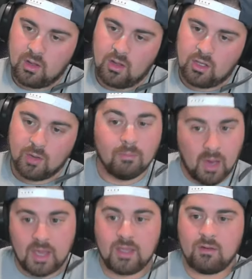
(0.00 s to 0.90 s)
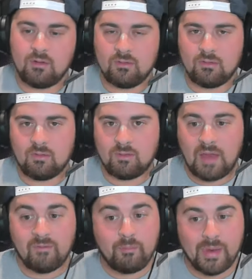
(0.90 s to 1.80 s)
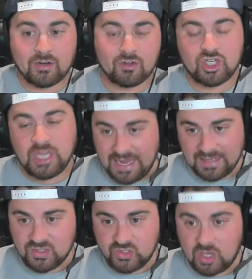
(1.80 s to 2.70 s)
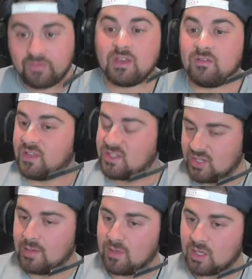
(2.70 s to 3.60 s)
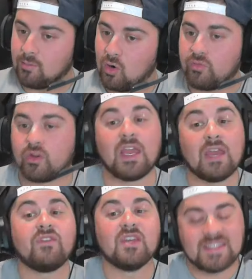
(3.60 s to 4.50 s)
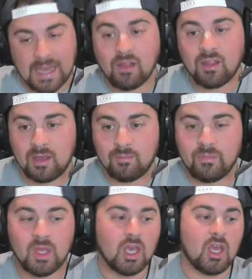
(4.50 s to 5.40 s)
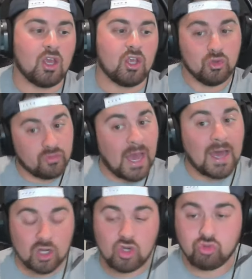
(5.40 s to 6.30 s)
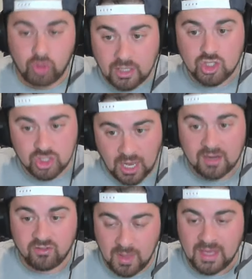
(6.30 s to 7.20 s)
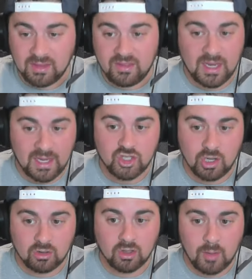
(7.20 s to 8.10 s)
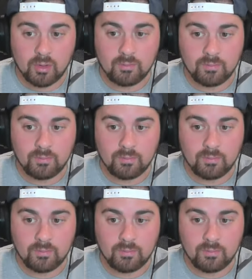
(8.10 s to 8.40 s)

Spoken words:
you might have a better chance of convincing him to come over if you tell him you've got a great shot of making the NHL club.